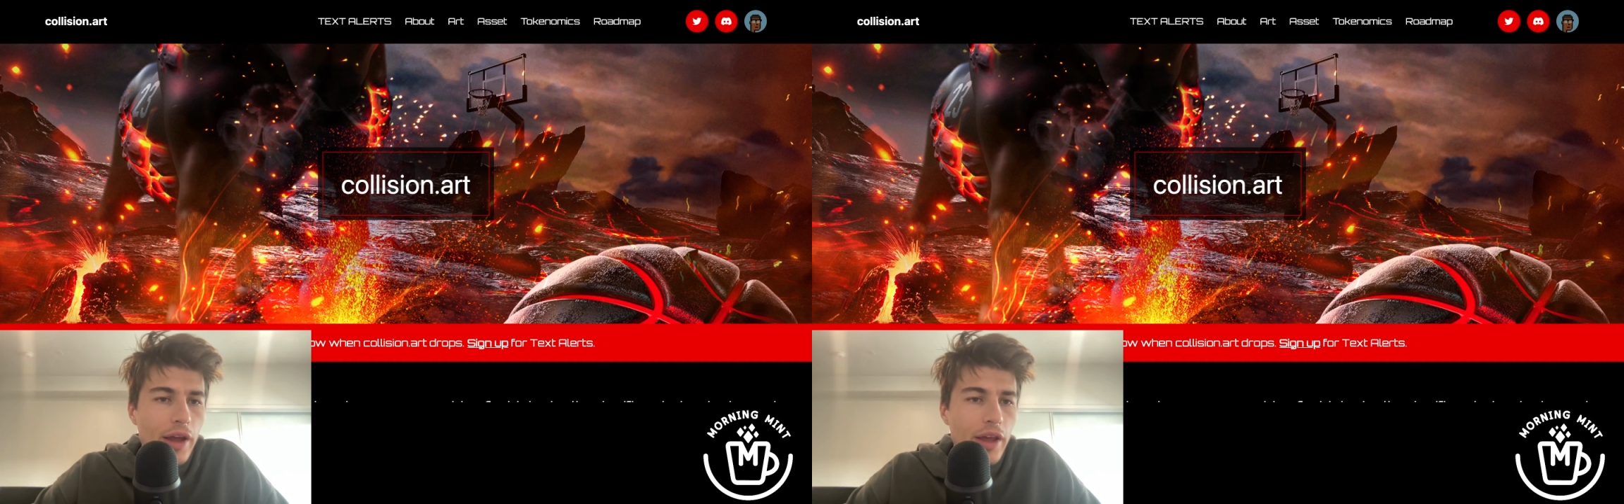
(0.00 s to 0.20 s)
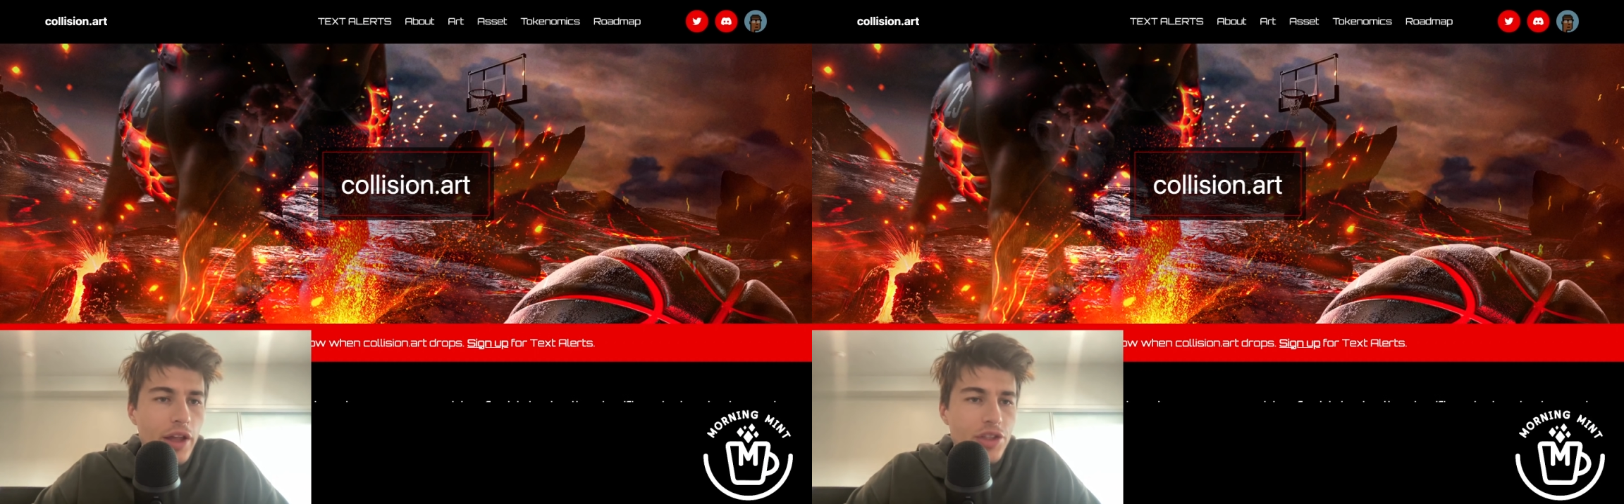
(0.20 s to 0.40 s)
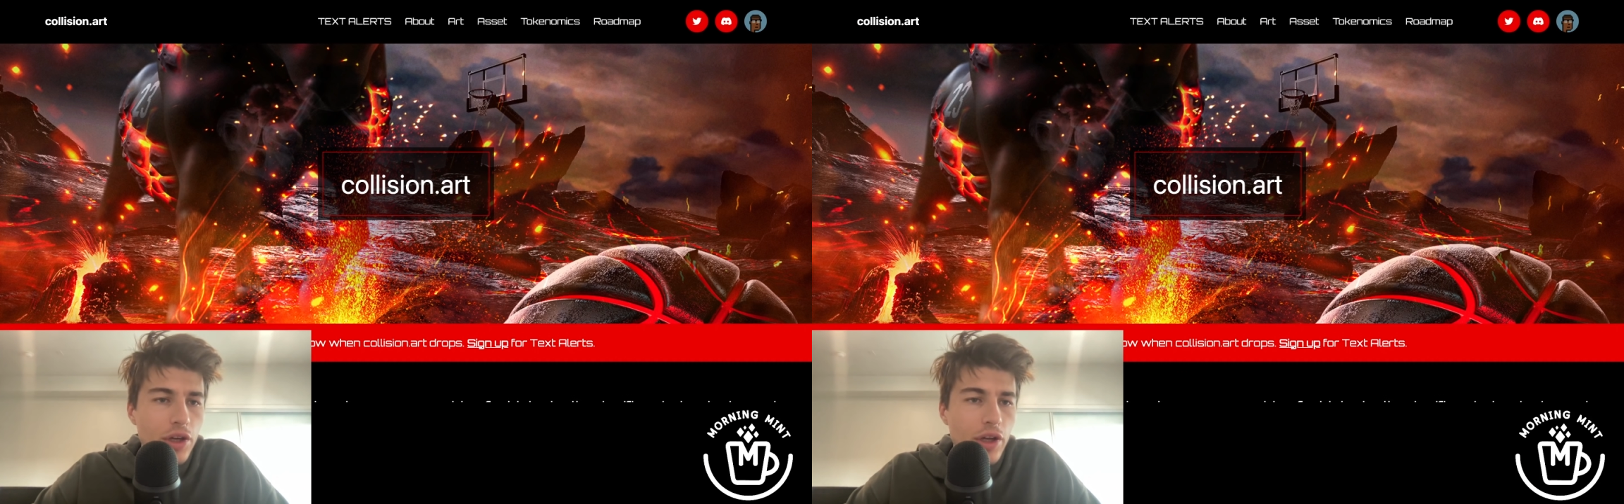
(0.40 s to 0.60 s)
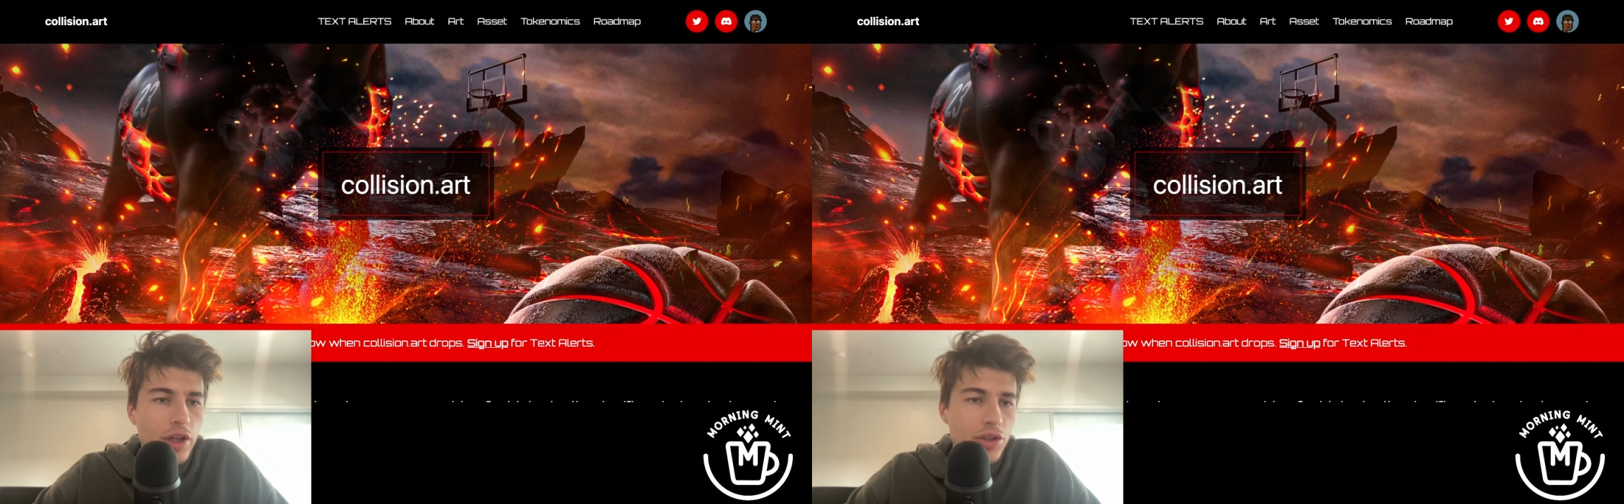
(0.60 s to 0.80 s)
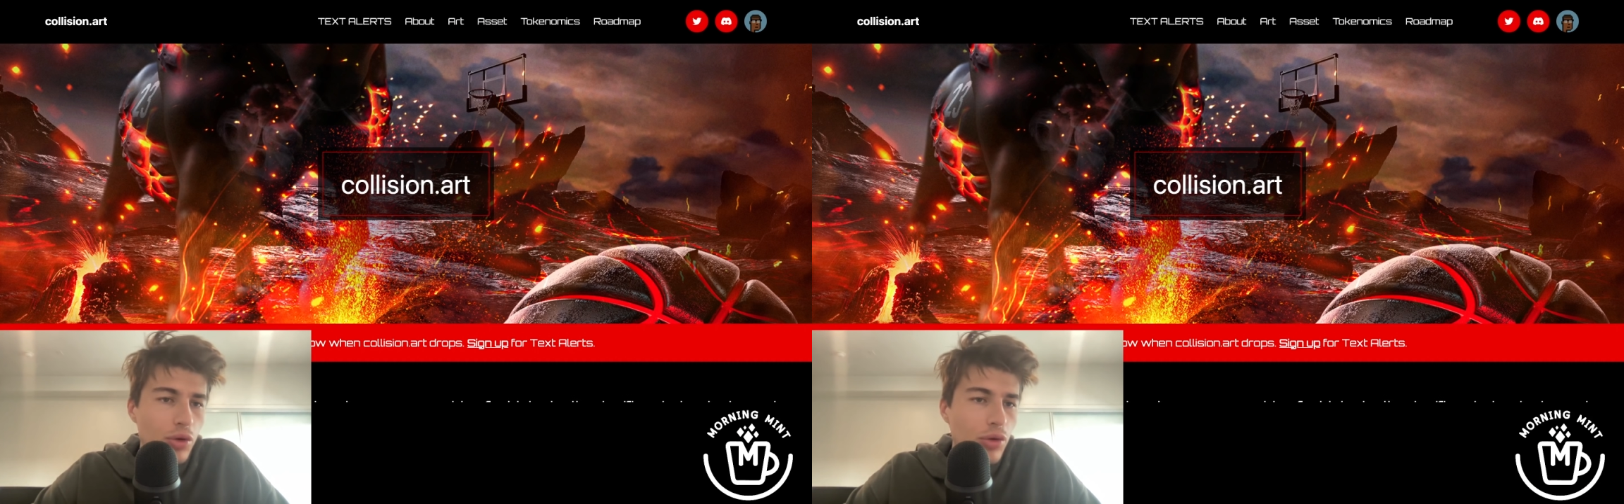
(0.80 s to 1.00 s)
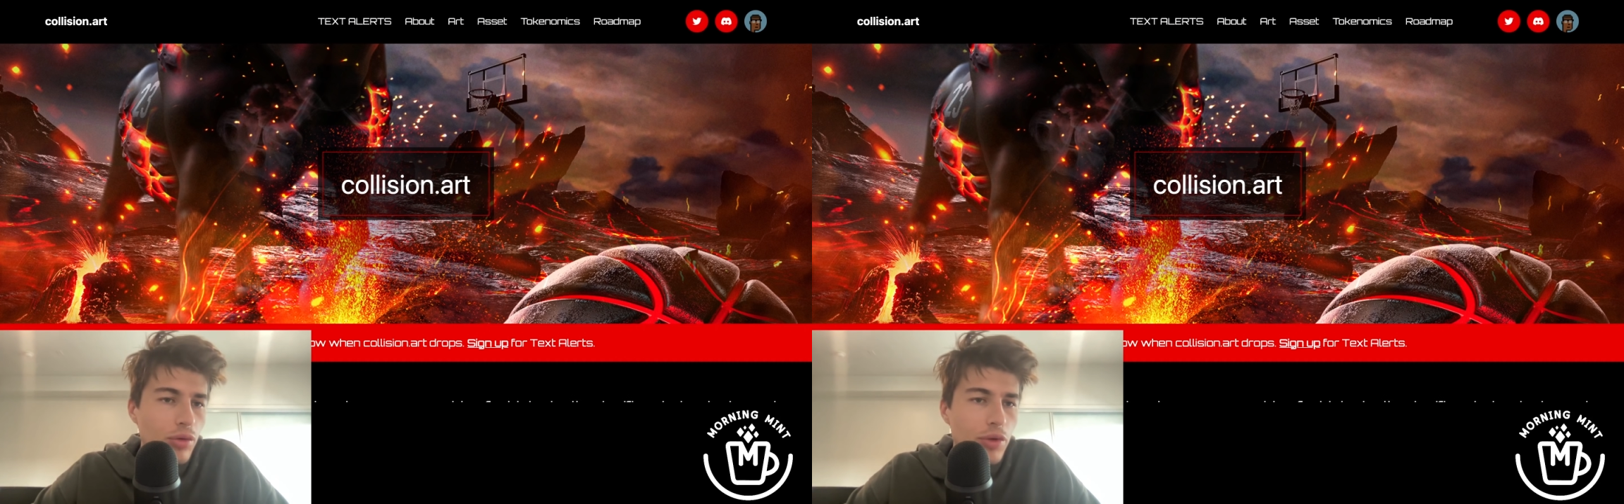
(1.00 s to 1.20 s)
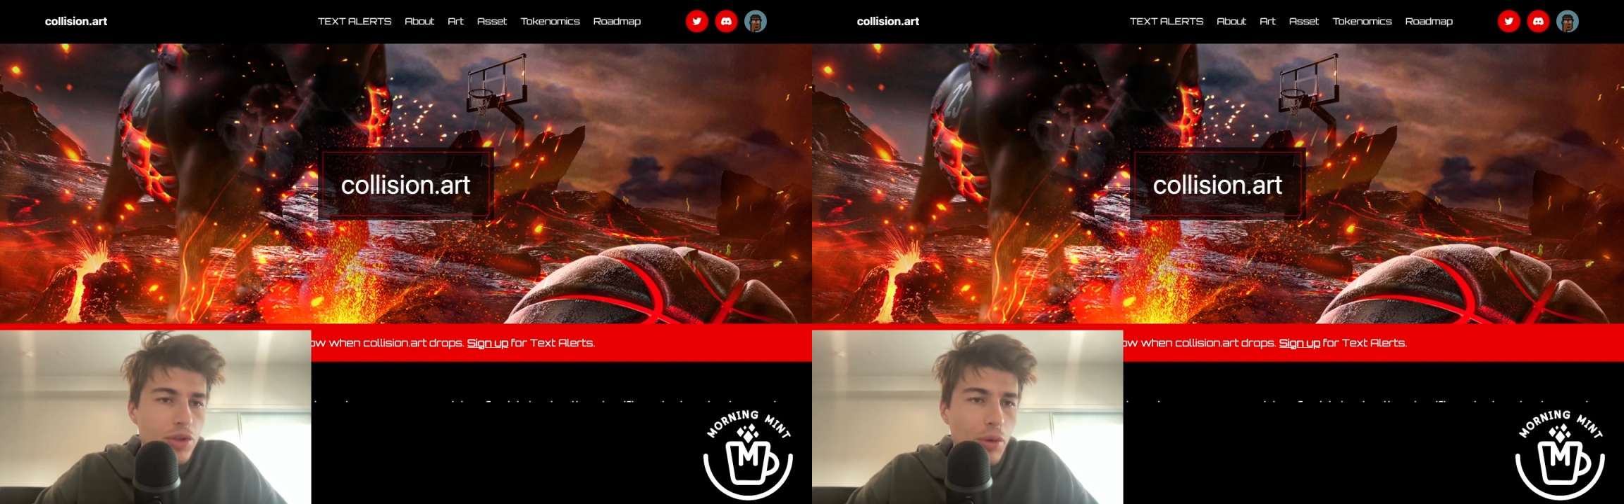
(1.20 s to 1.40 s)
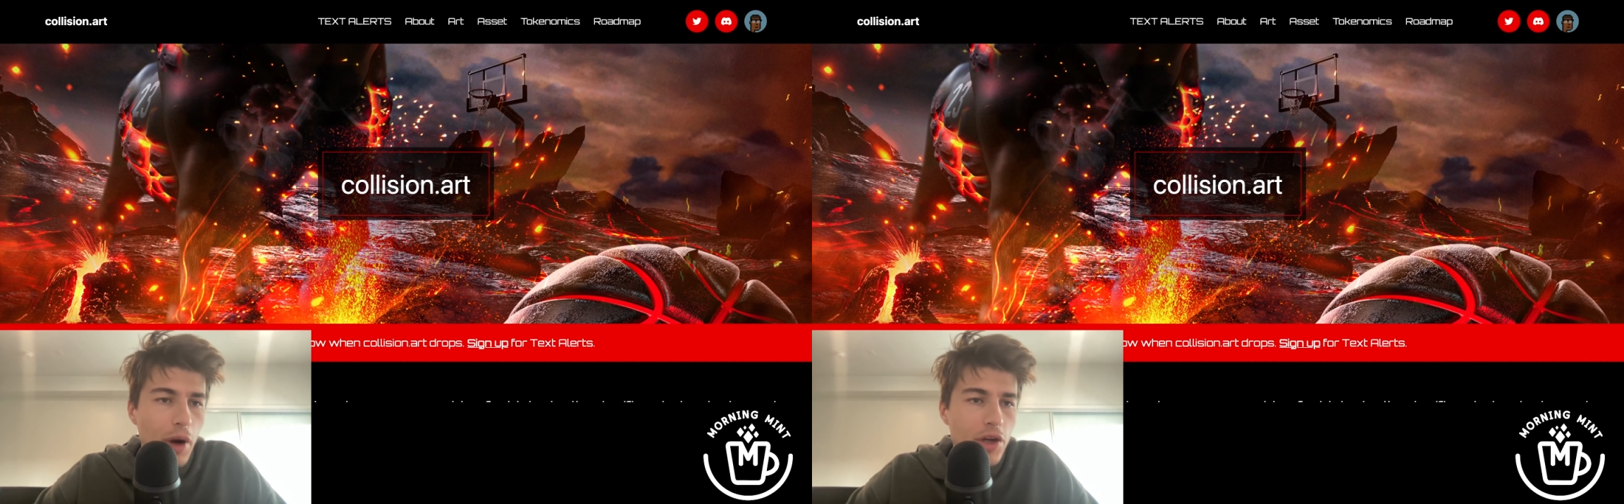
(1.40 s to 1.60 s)
It's a
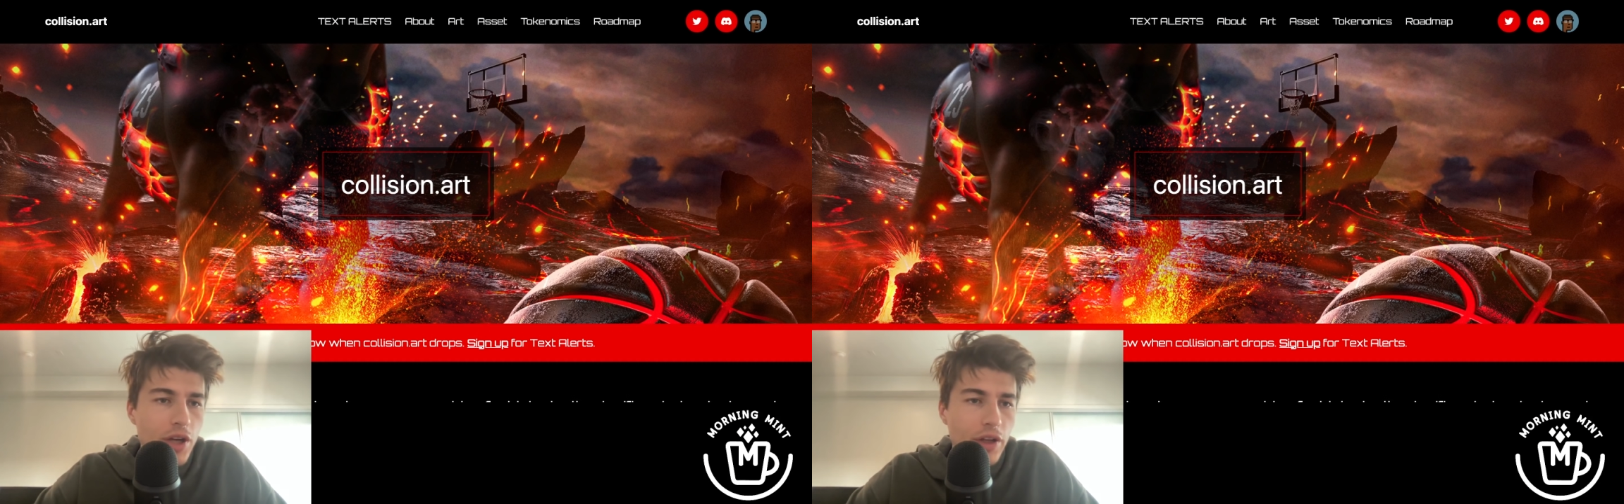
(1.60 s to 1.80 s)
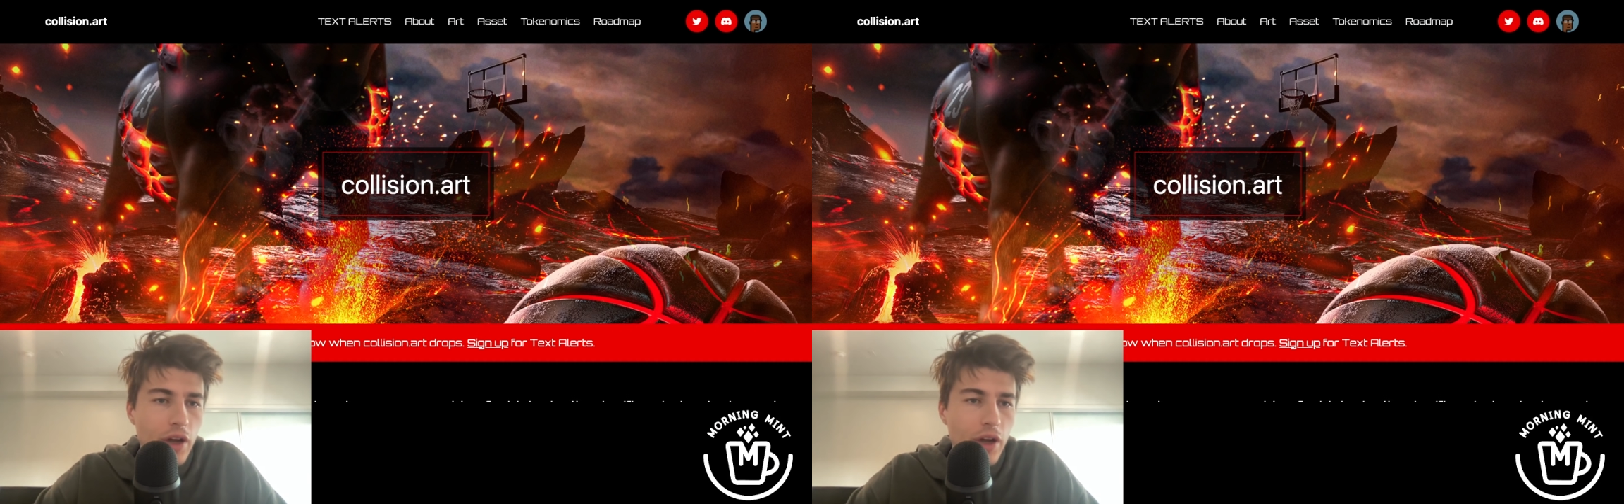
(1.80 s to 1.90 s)
cool project.